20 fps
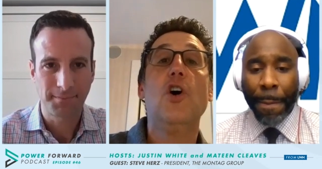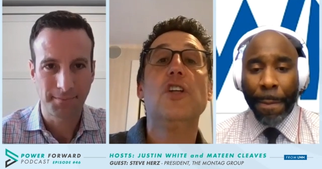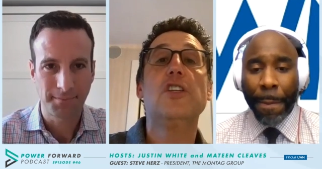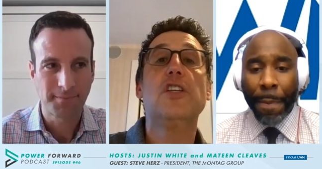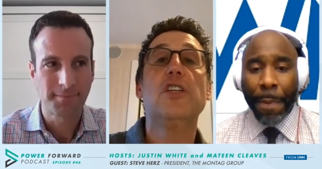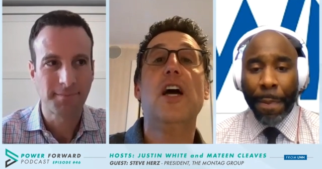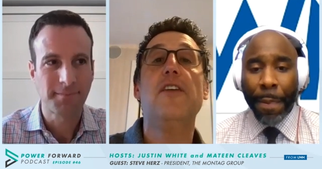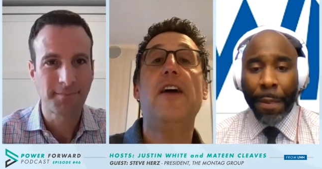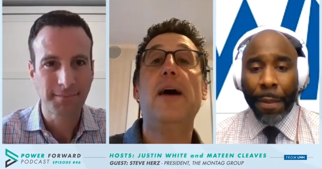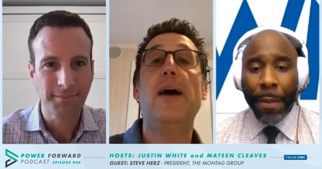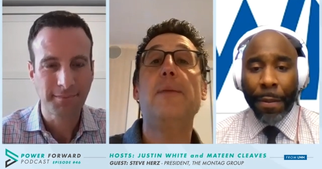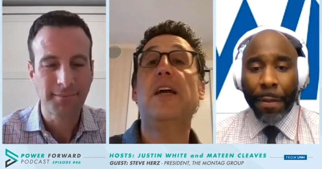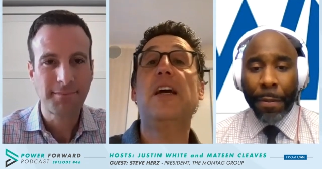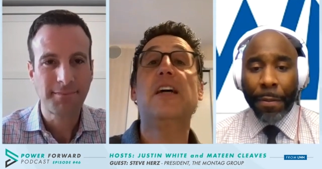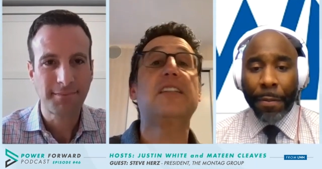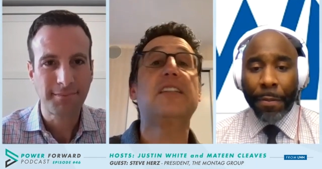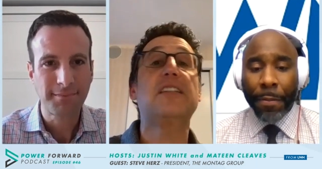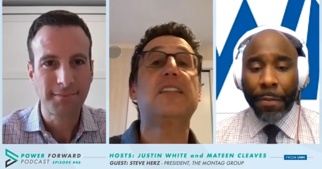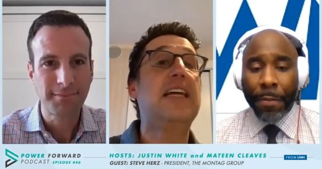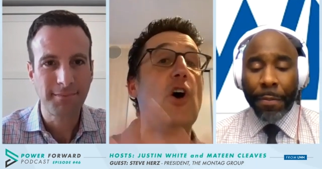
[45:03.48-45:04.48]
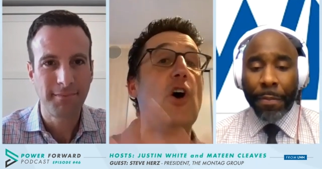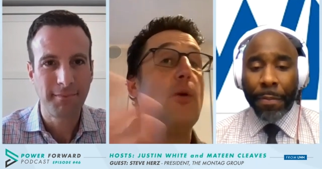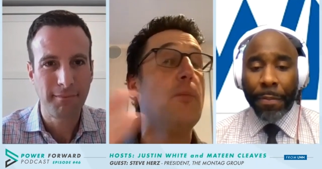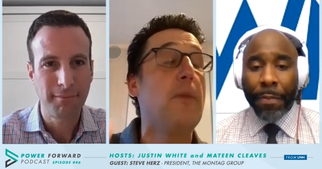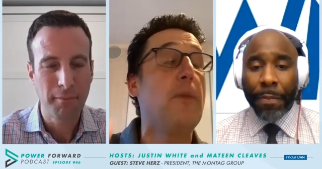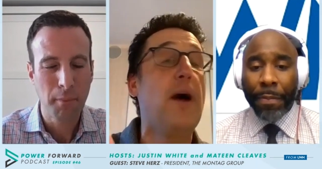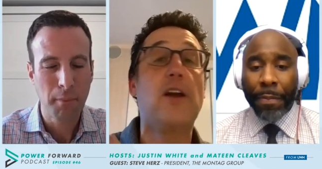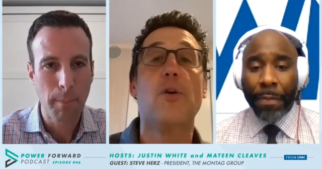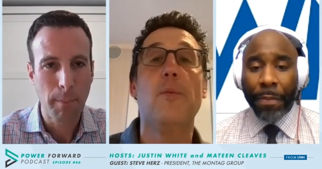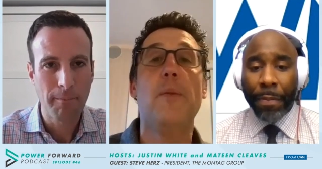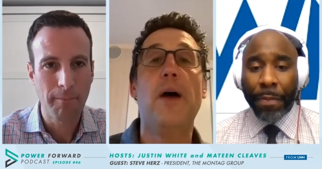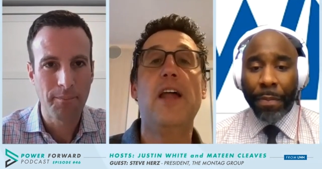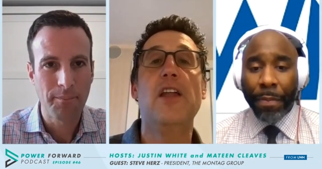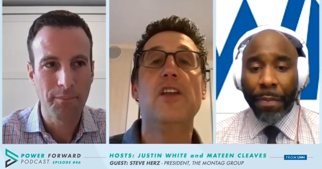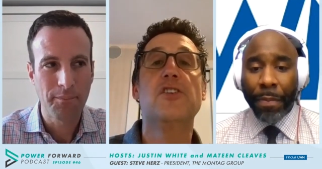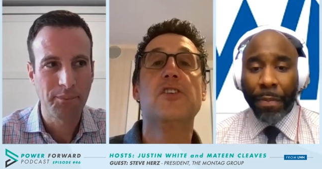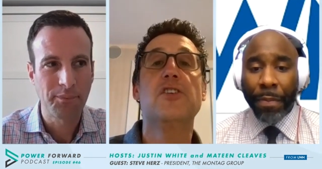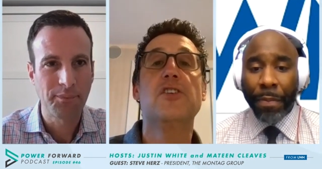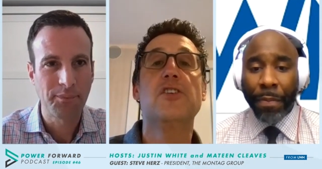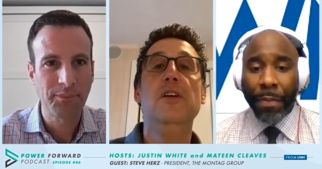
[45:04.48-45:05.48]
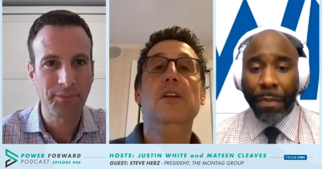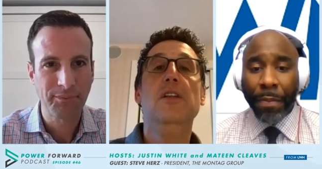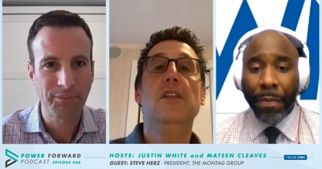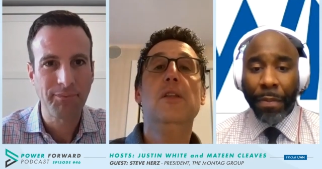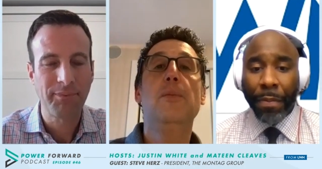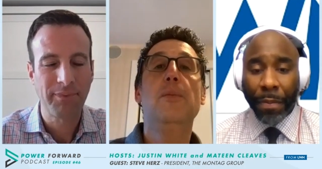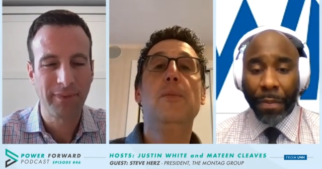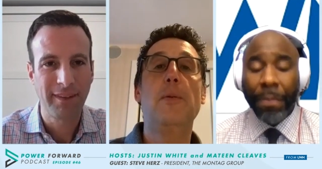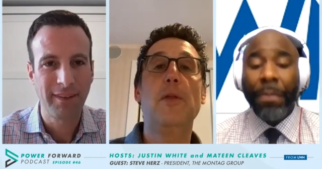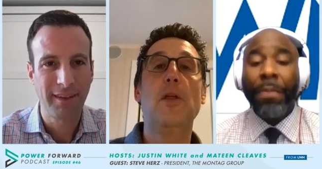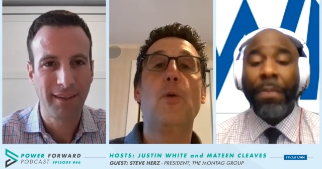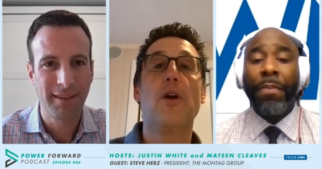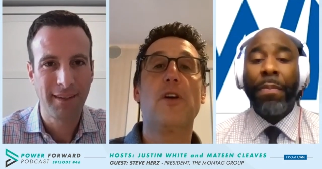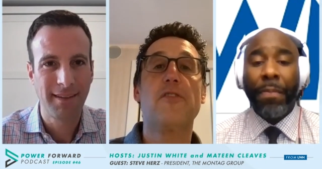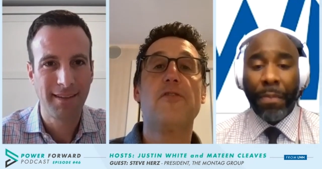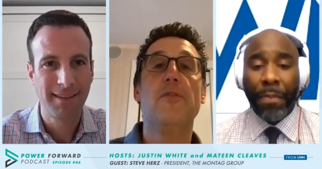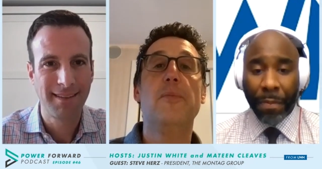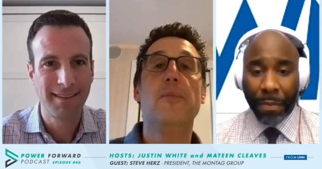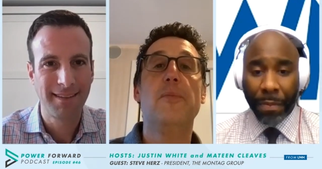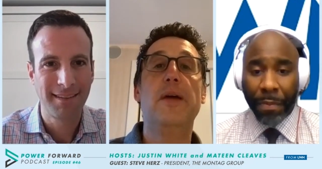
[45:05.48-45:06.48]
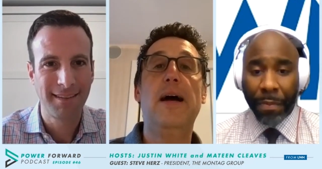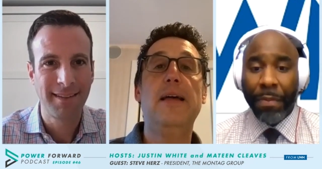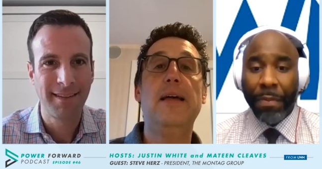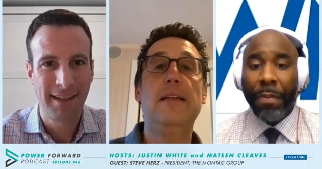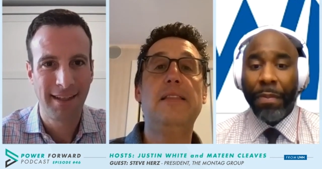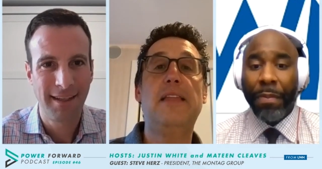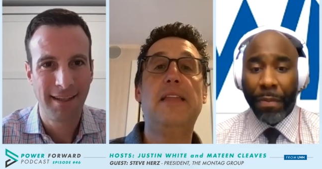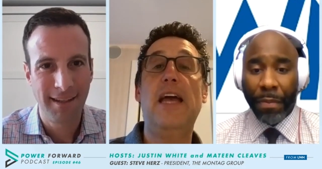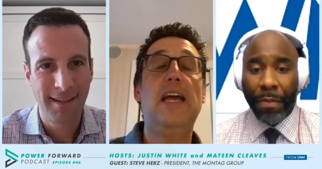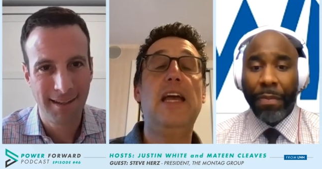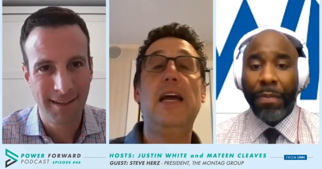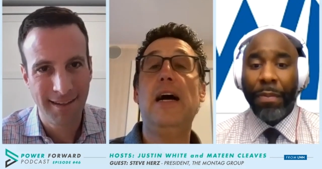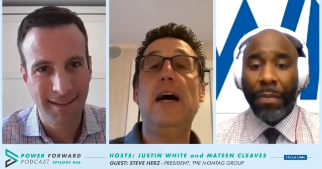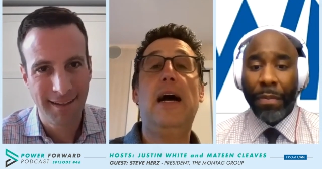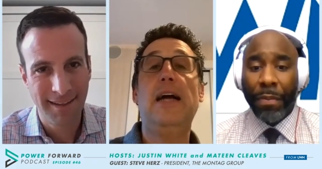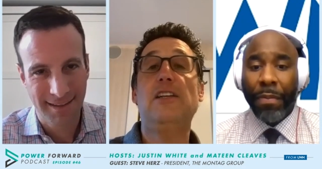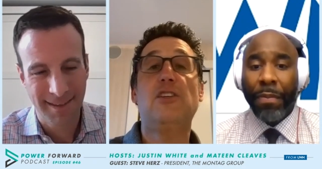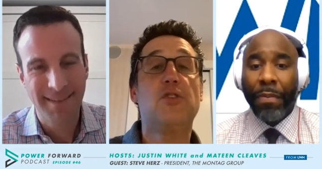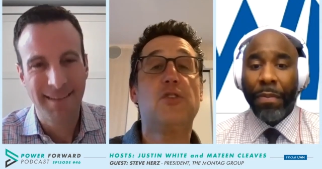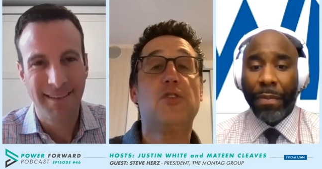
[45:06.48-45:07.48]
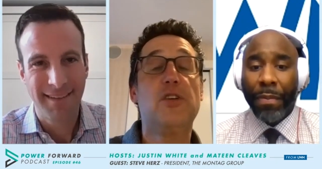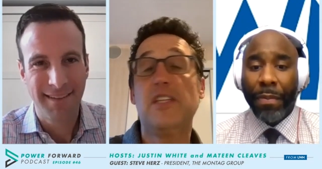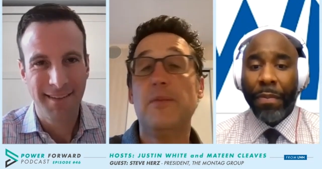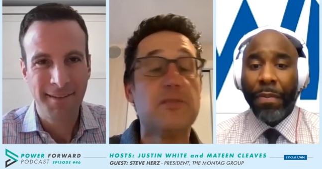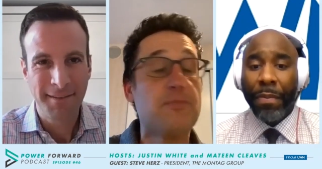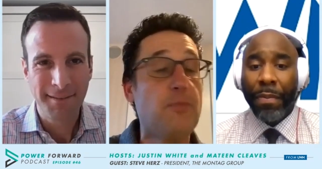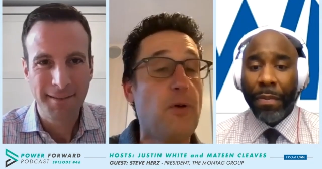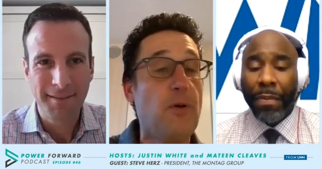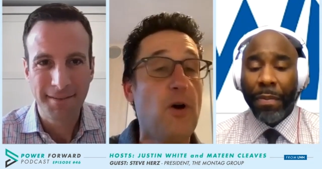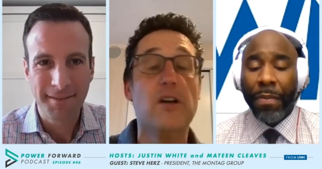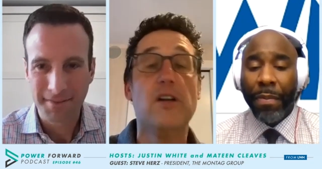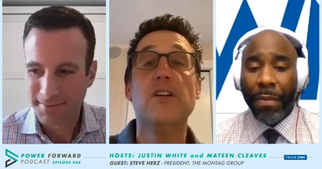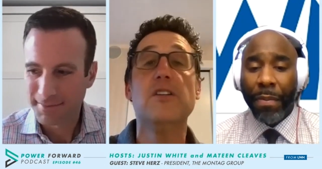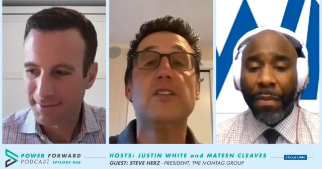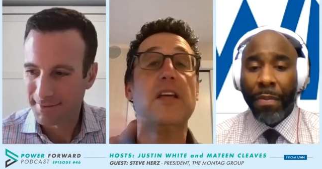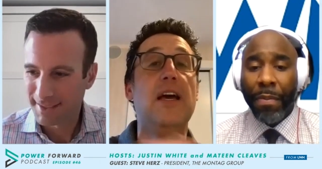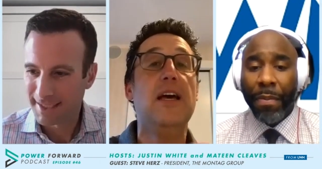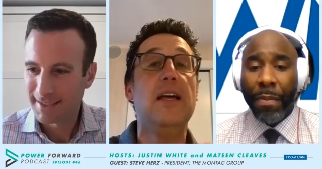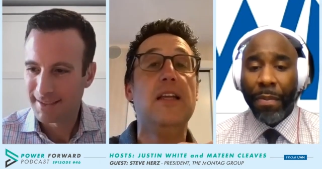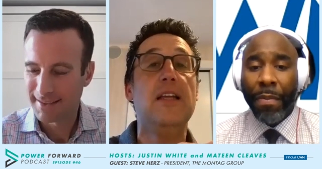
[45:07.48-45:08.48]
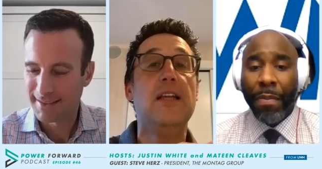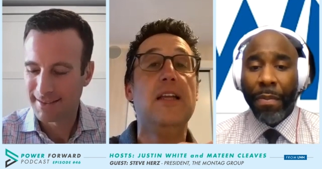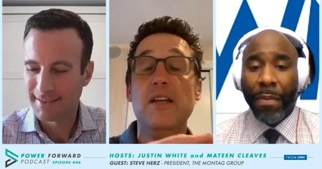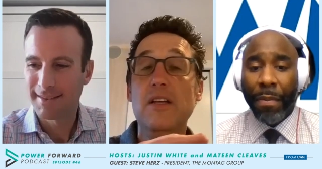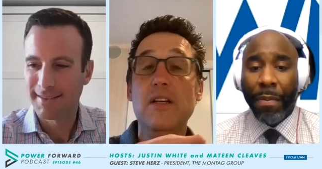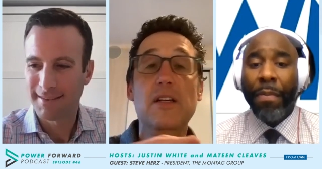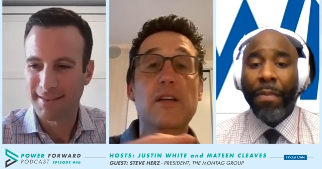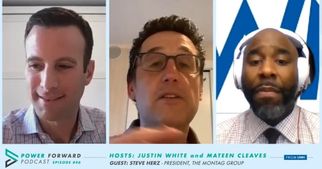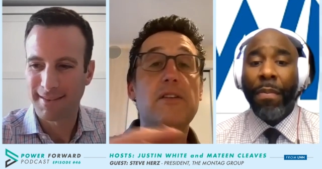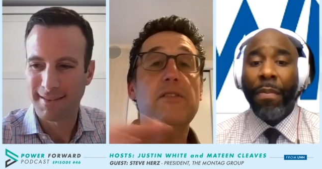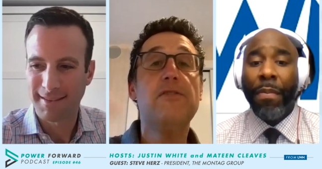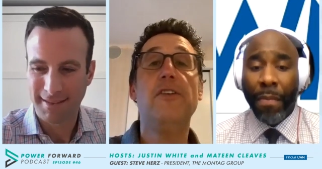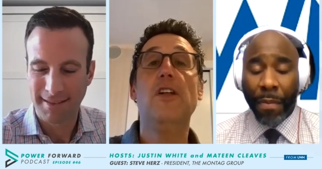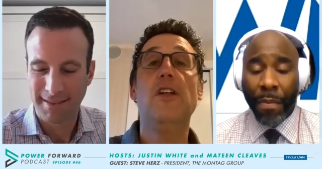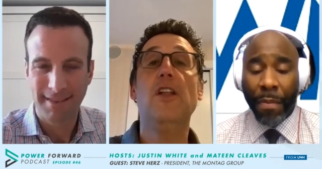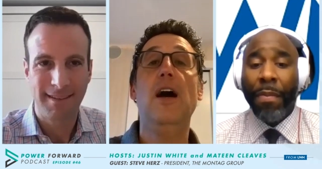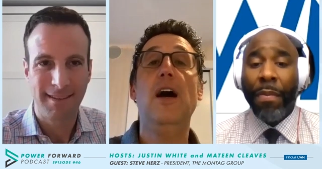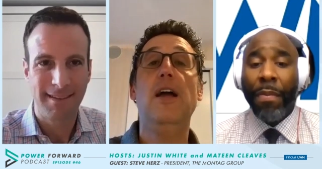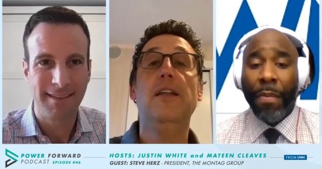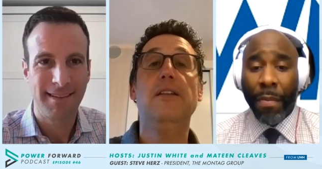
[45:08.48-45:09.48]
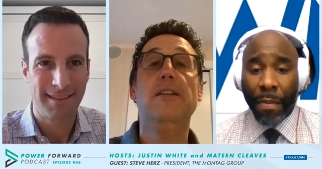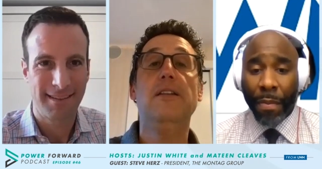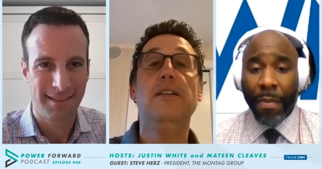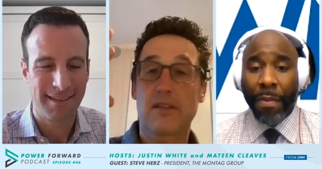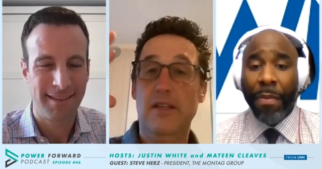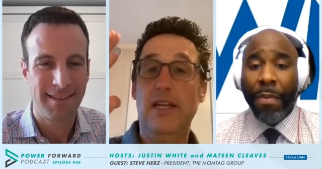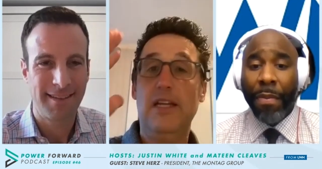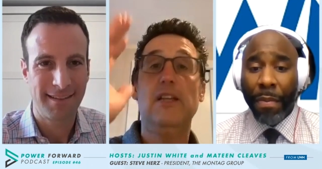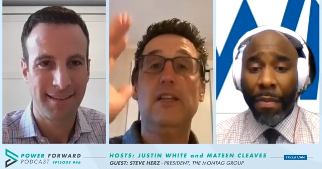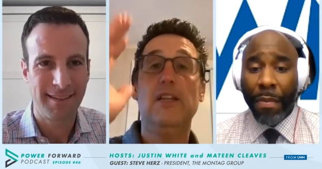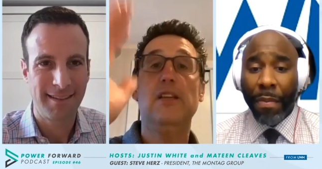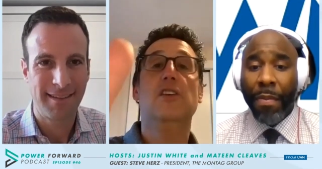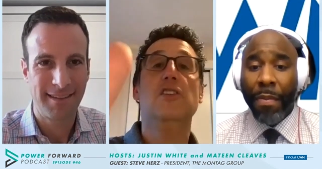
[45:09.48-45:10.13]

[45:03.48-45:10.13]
Speaker 1: of loyalty I've had, because I don't micromanage the people that work for me. I treat them as partners and full on, like,